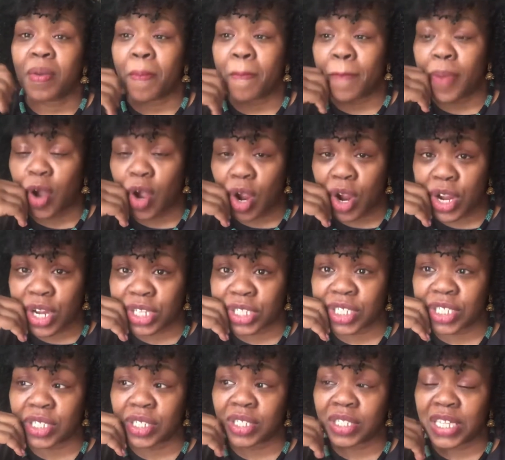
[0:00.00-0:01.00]

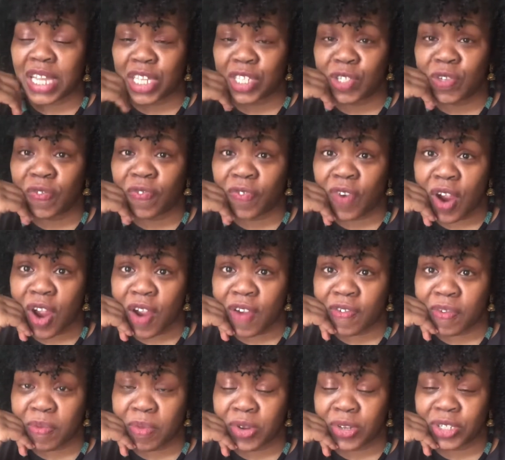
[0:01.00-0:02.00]
parked not too far
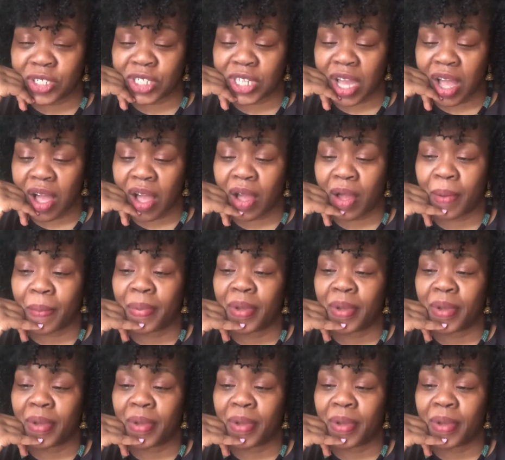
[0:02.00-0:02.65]
from her job.